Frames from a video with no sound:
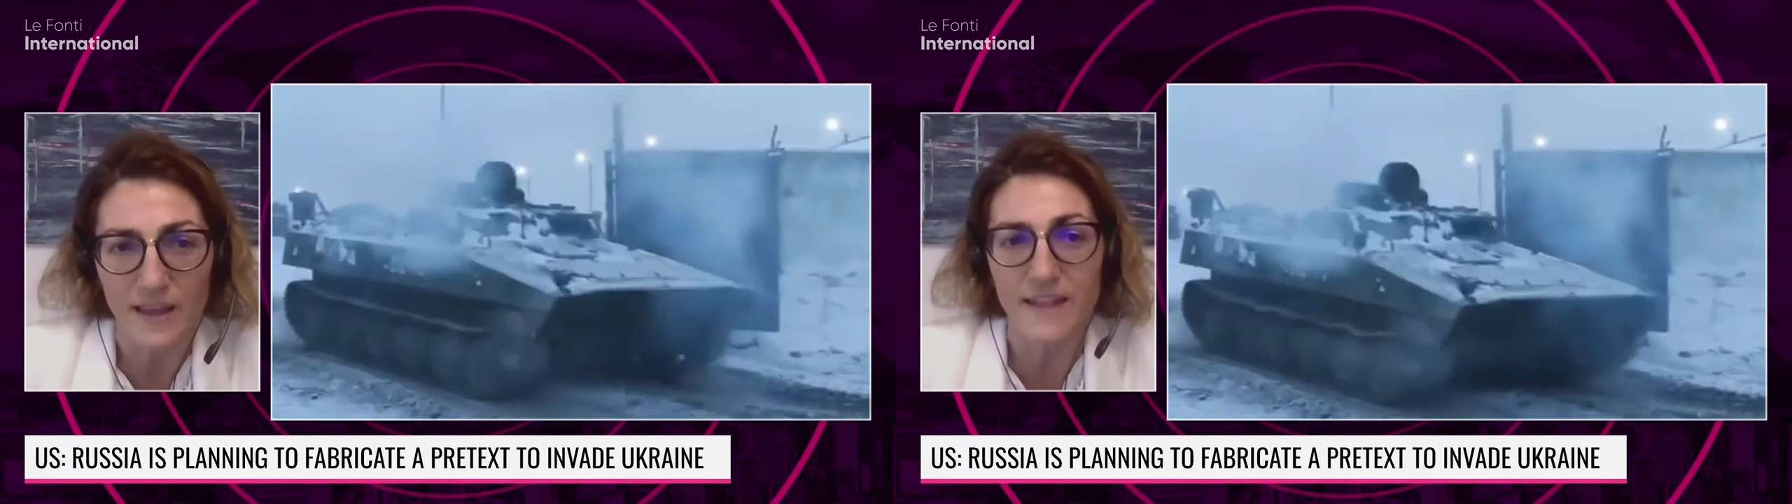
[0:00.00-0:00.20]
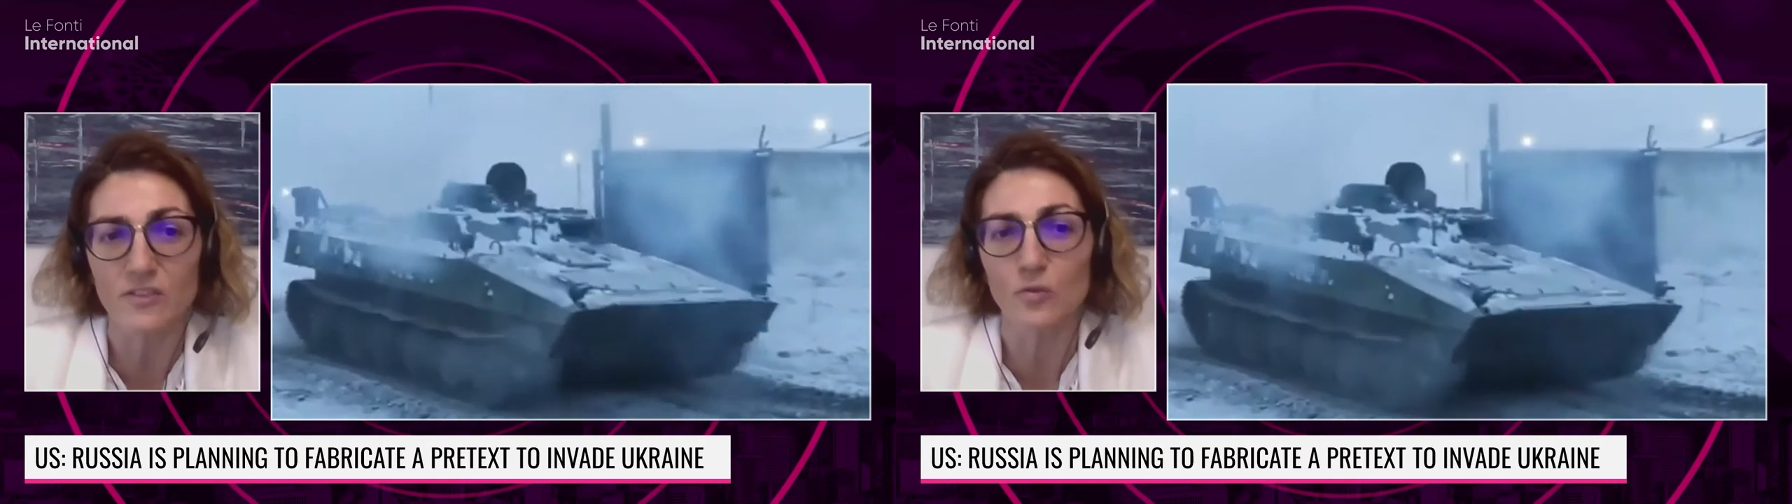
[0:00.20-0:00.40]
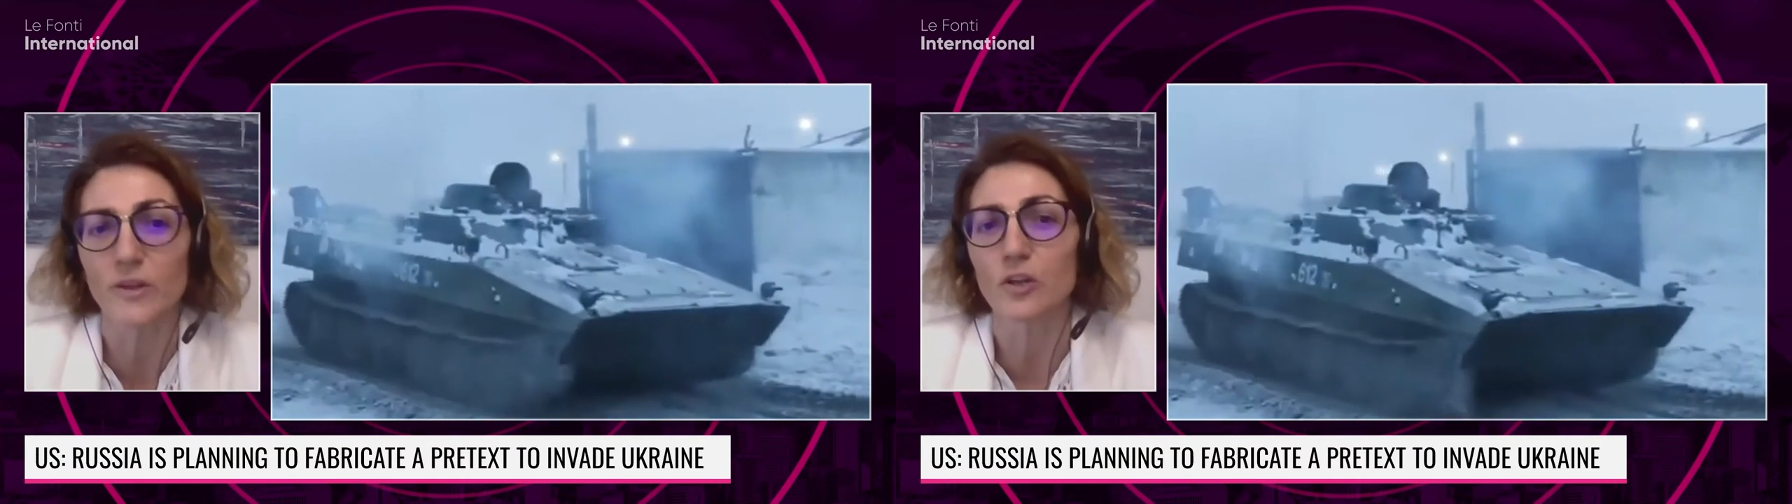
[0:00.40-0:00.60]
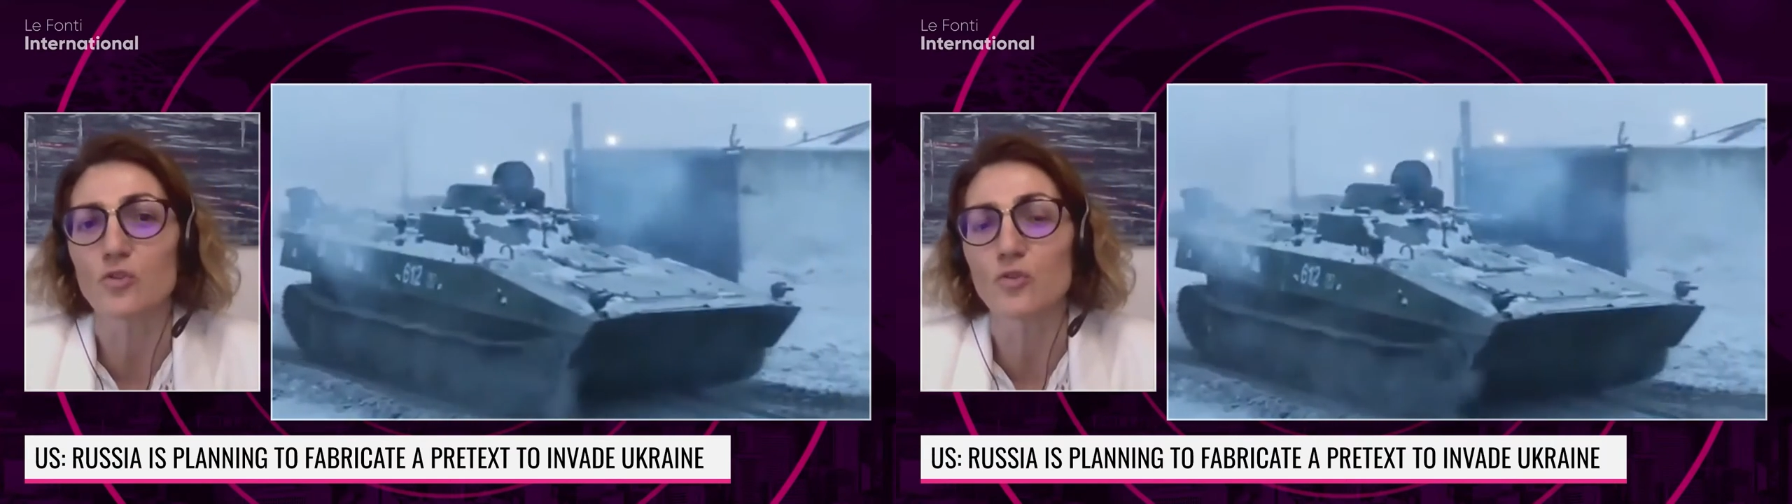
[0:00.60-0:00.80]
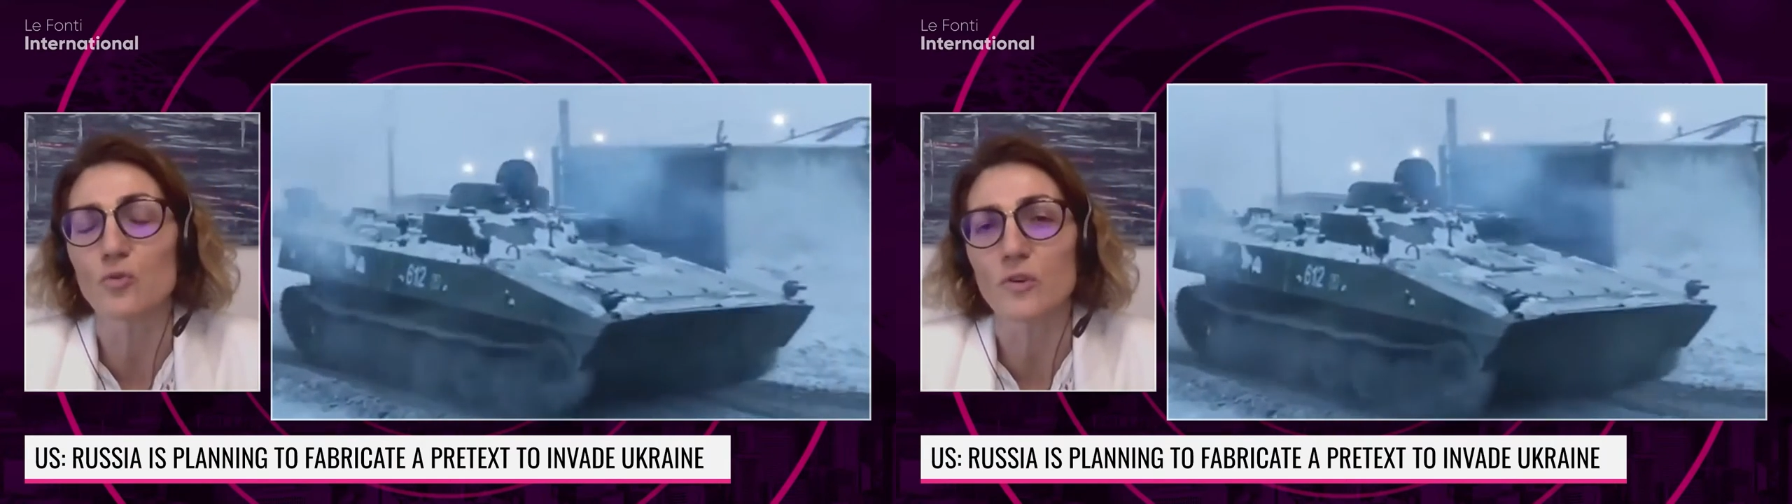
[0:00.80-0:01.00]
entering a
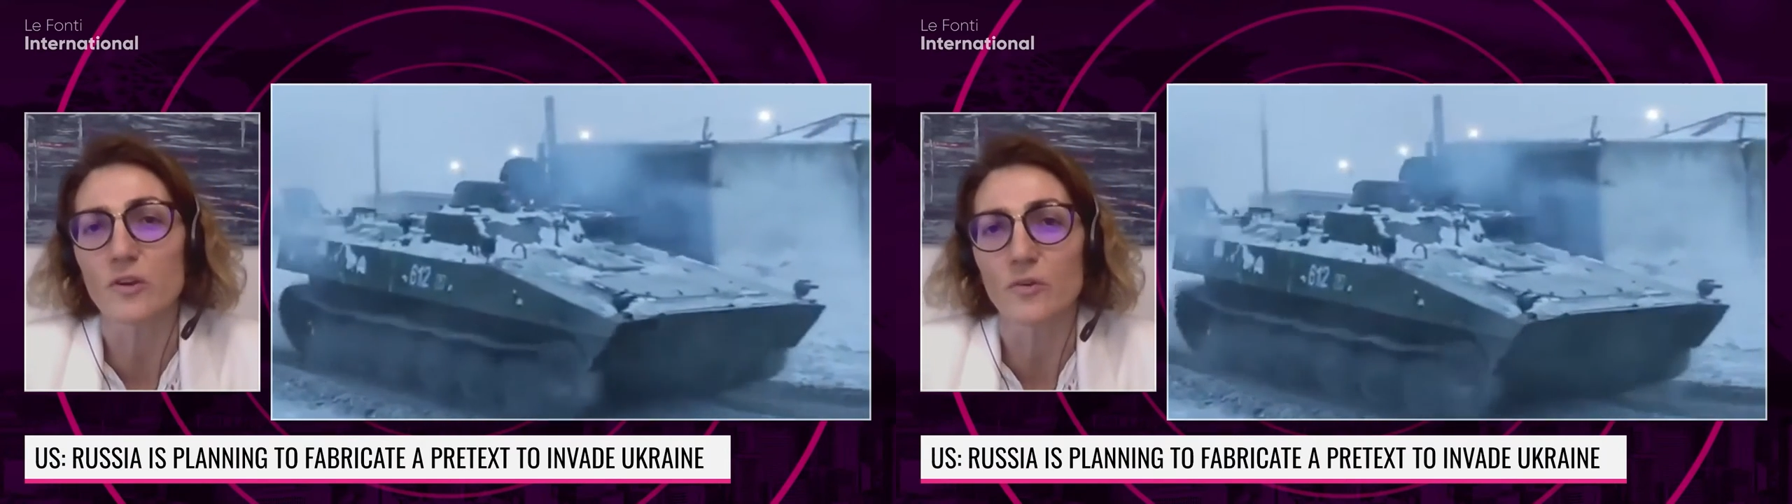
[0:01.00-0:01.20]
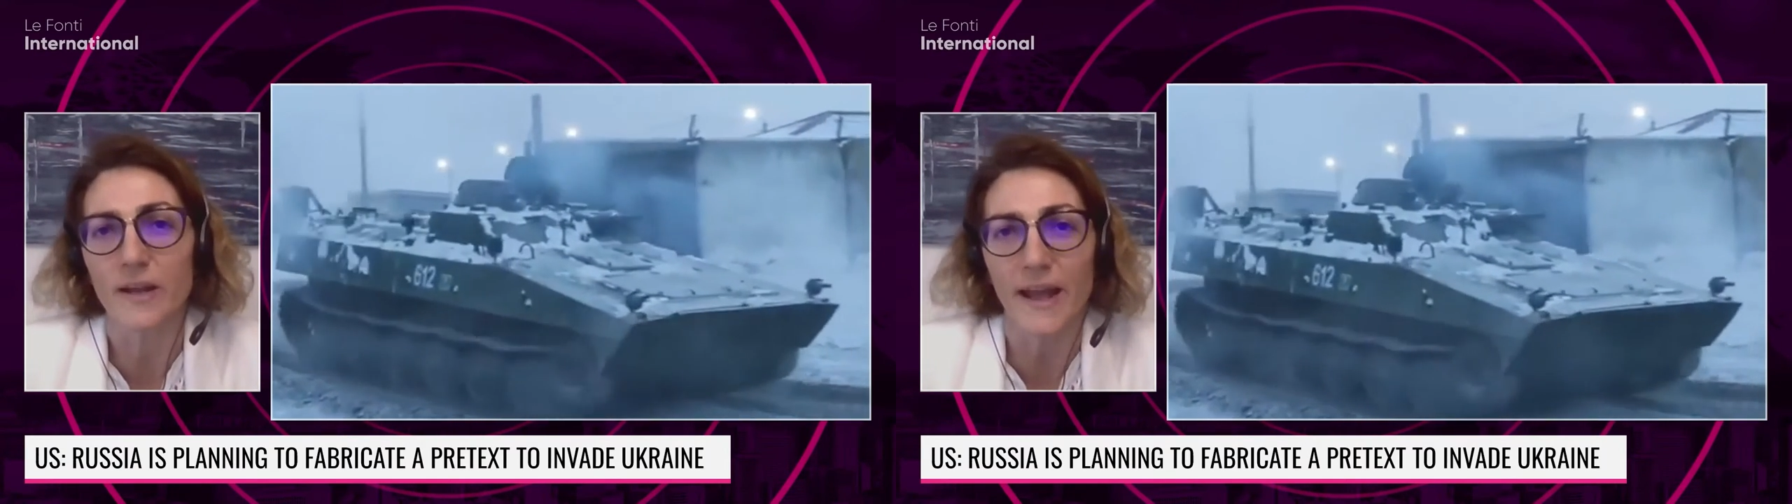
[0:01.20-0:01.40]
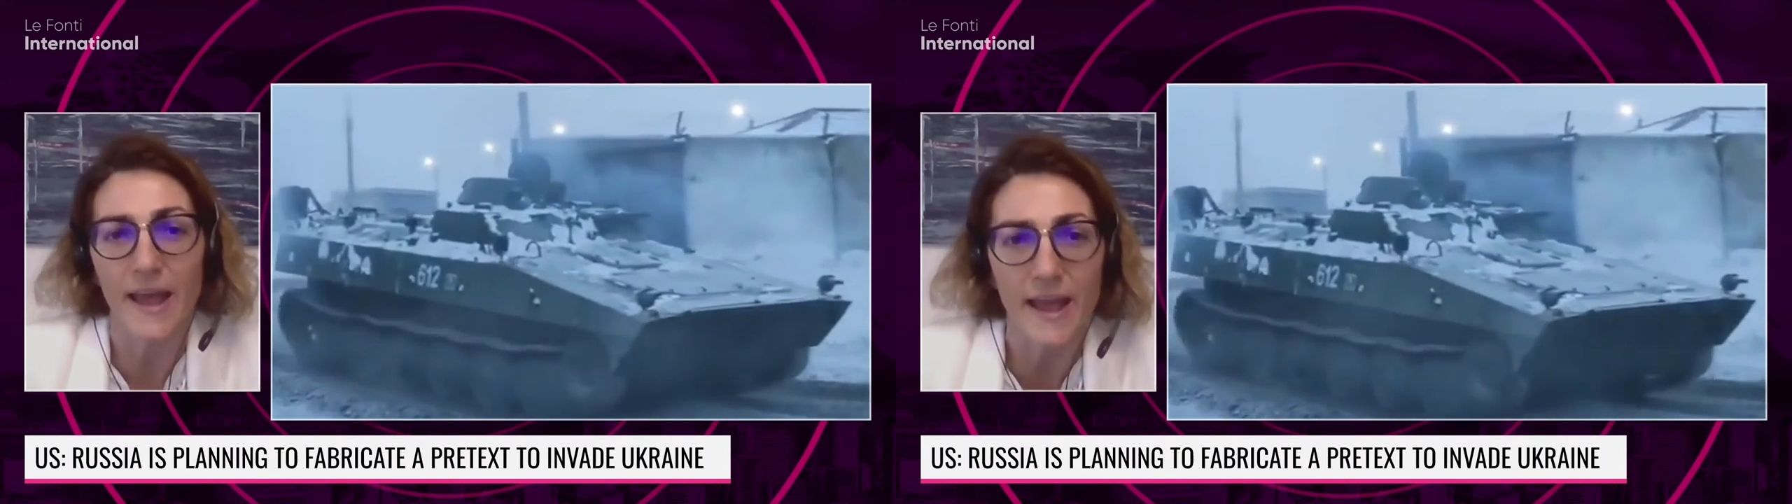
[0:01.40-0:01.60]
new era